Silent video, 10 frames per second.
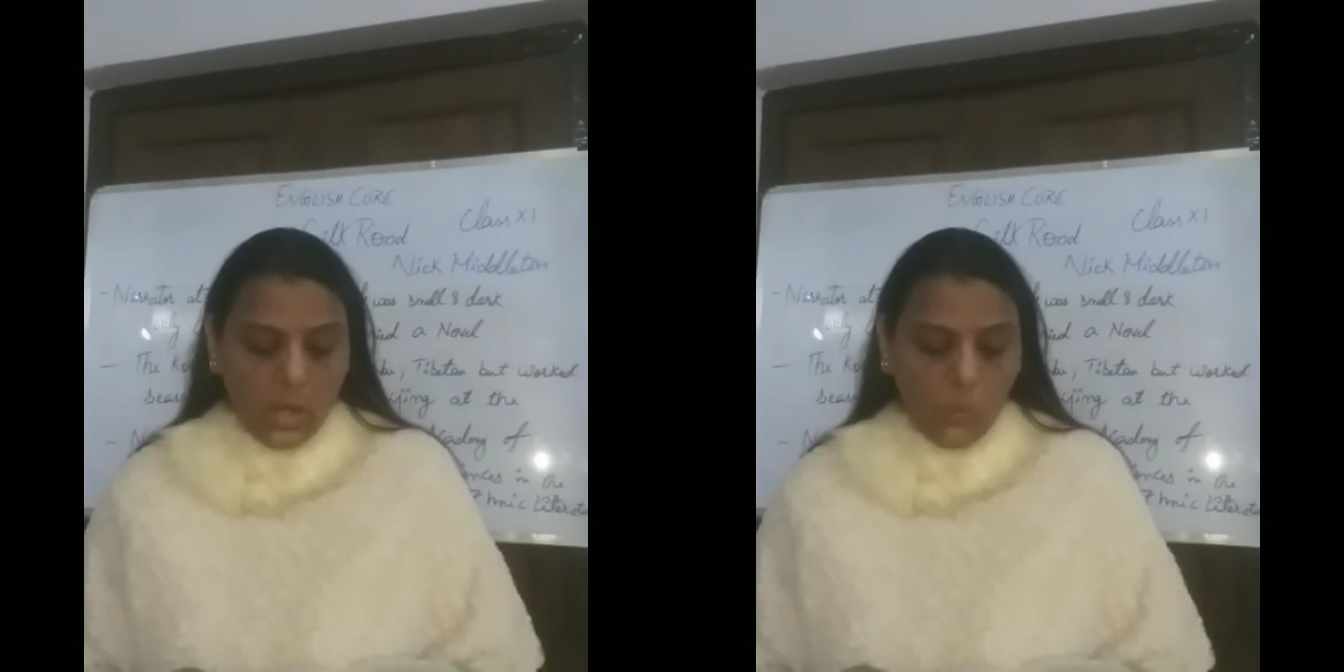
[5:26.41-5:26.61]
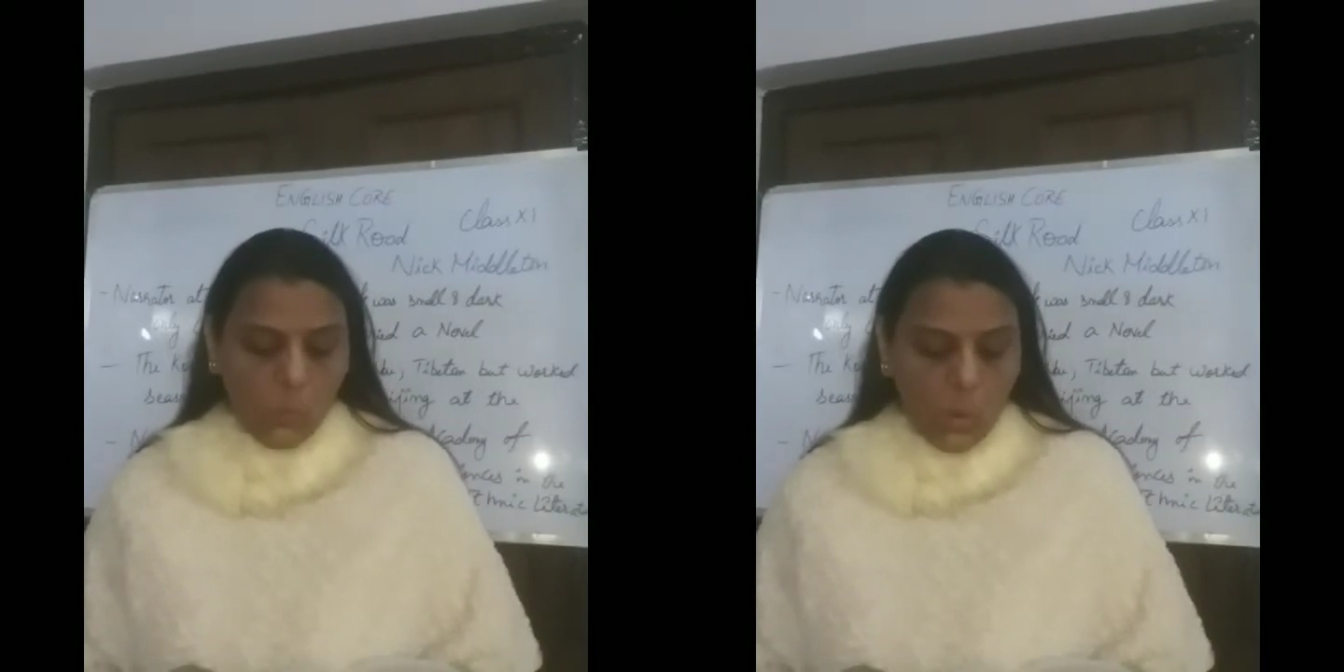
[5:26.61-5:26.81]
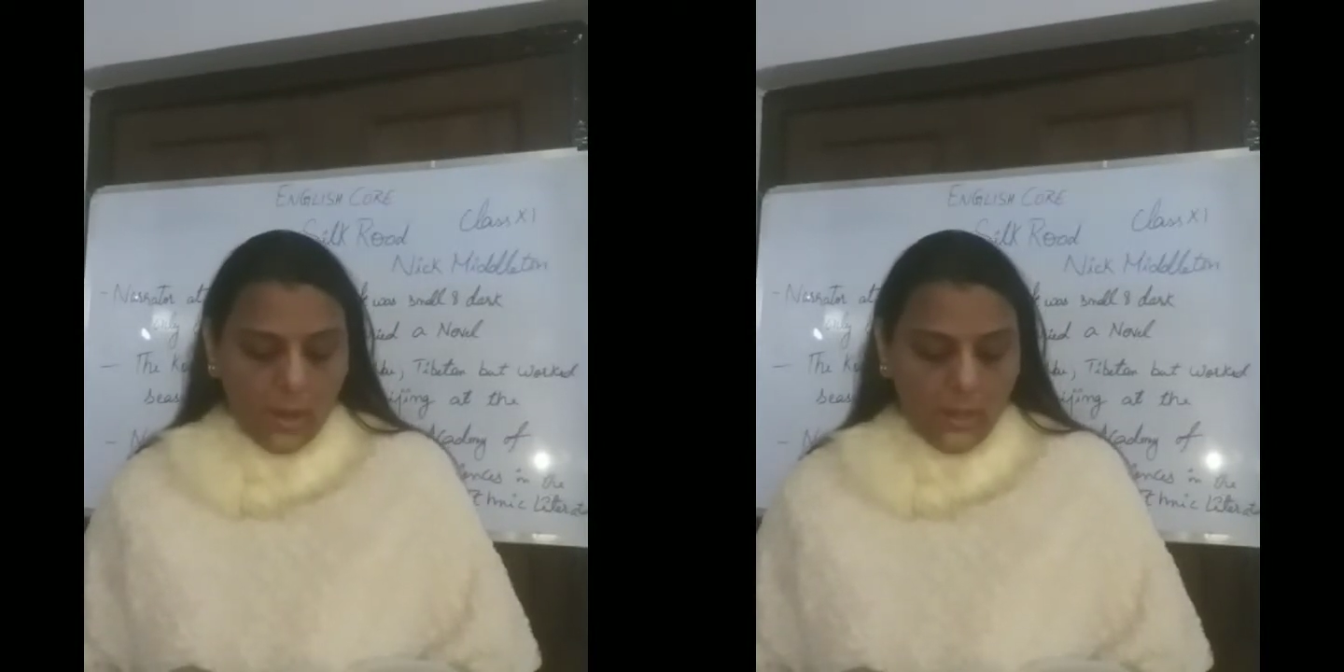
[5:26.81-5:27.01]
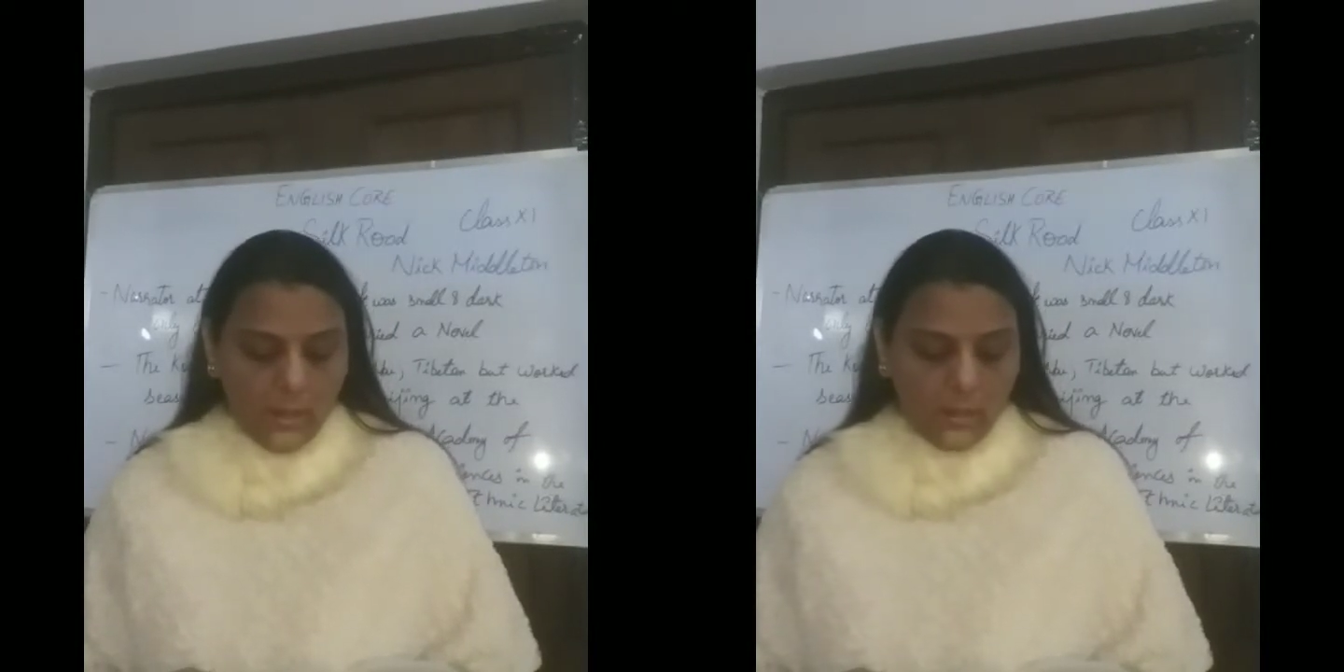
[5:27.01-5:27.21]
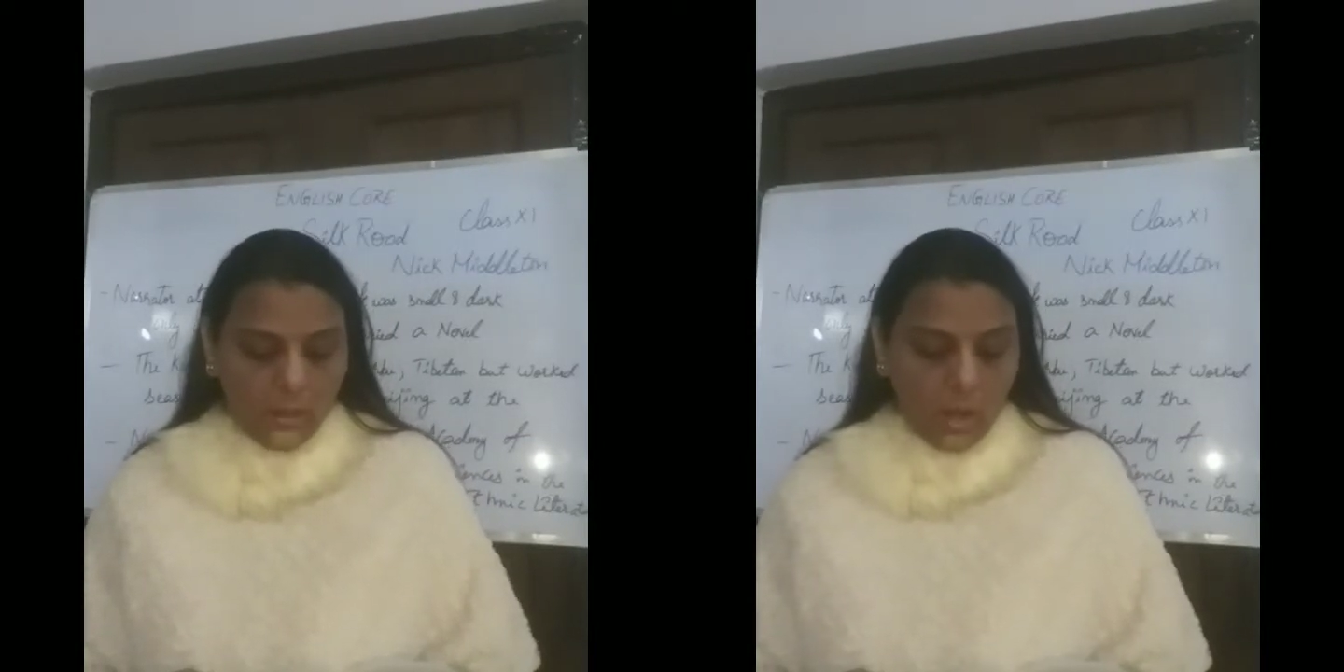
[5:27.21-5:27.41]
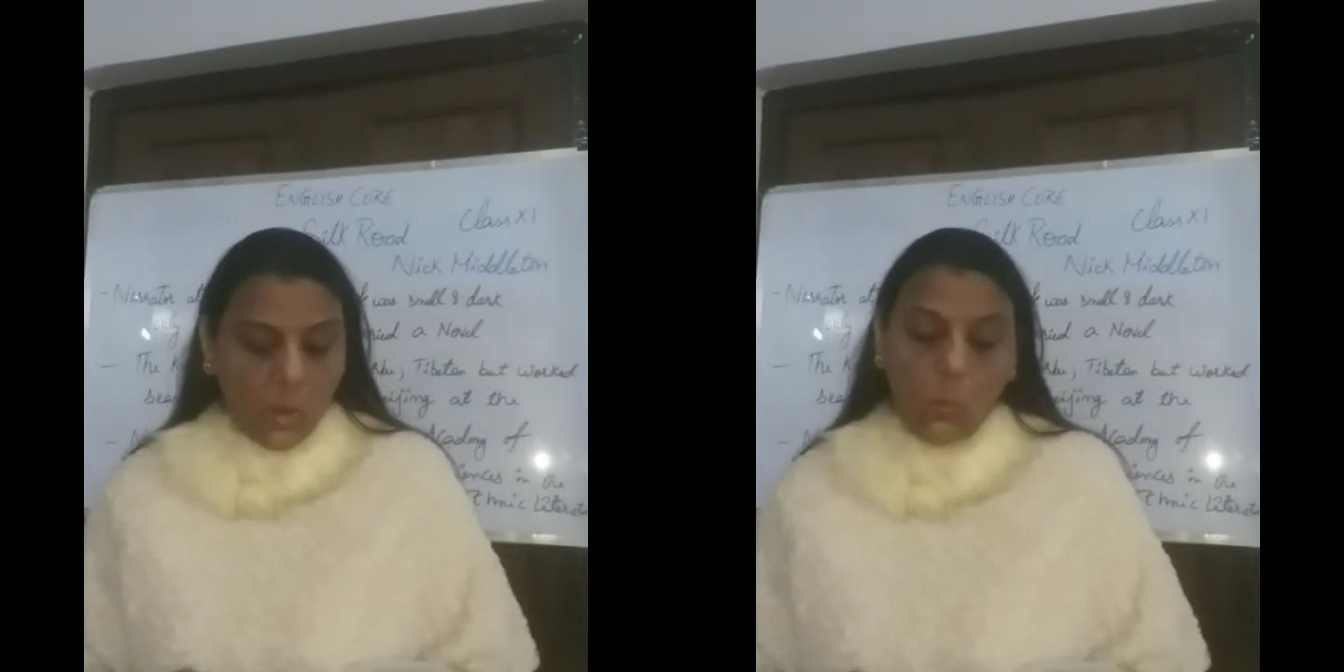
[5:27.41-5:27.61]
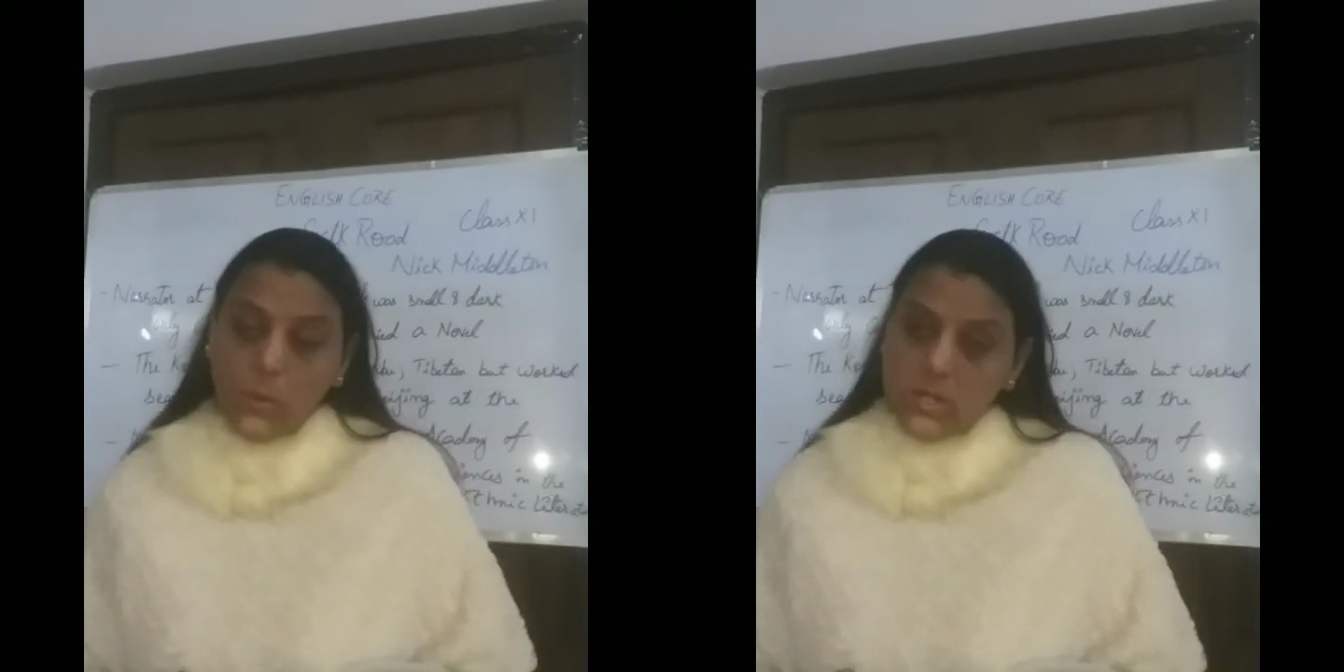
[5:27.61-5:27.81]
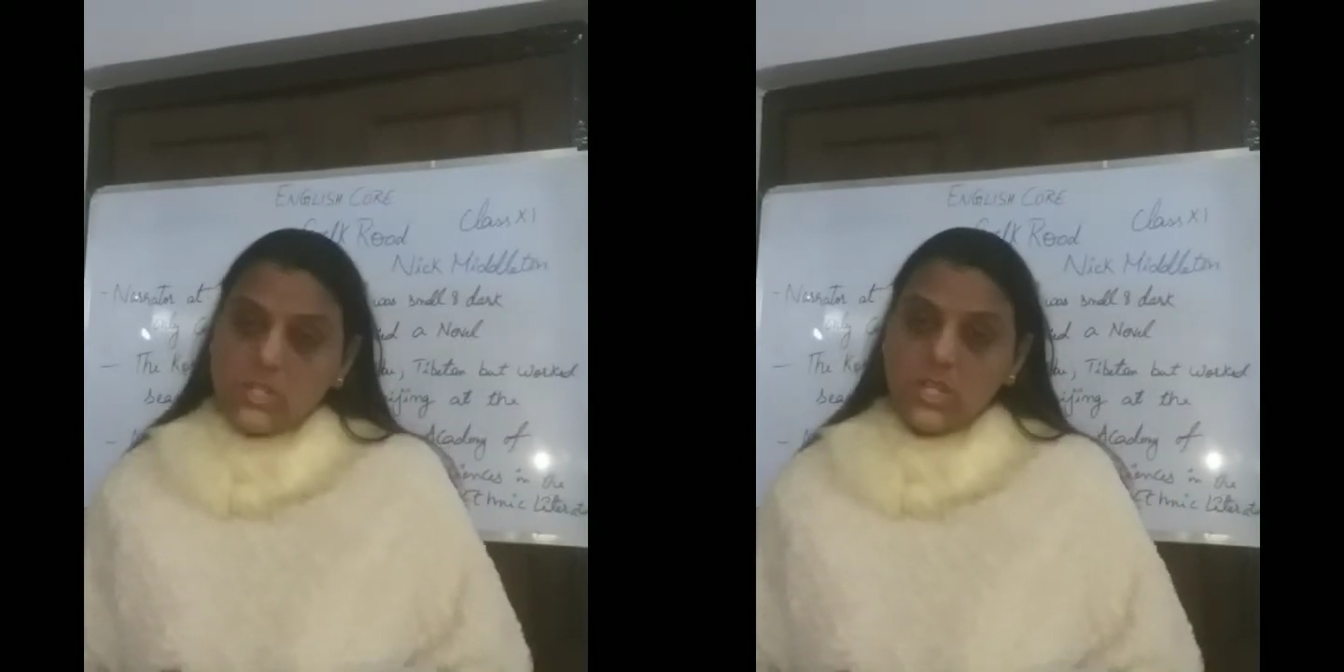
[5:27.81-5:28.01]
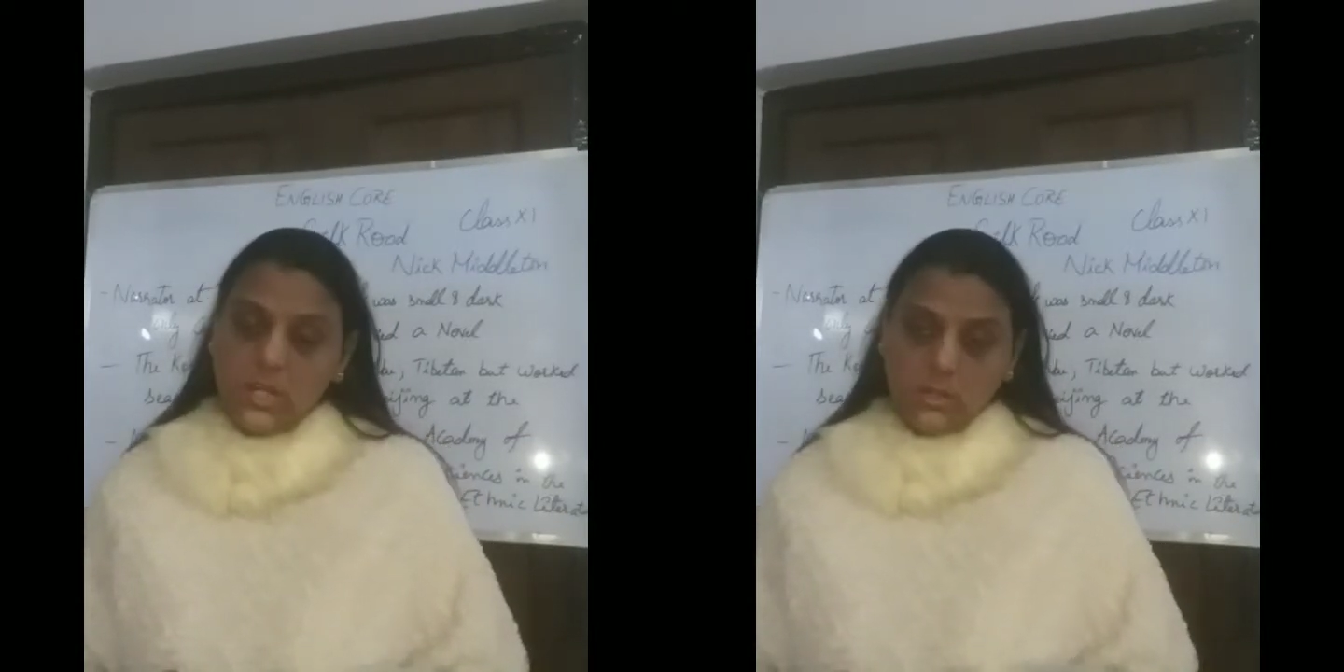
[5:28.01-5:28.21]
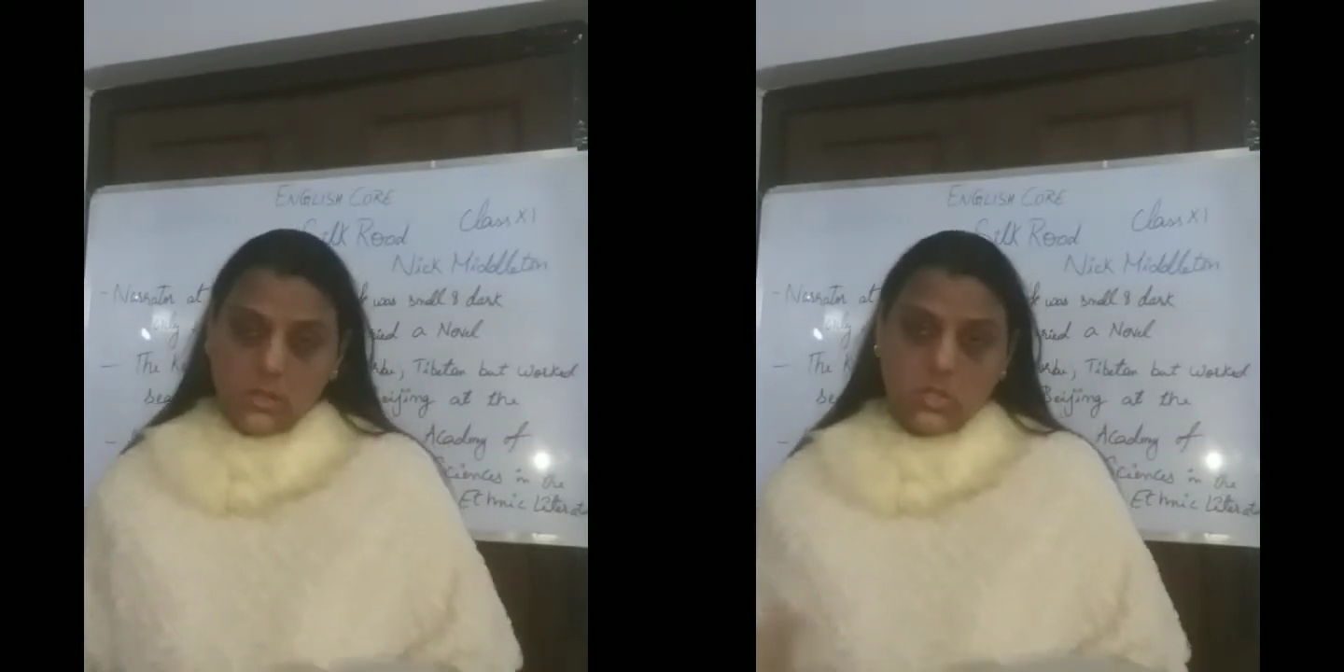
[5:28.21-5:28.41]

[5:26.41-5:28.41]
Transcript: a wind cheater.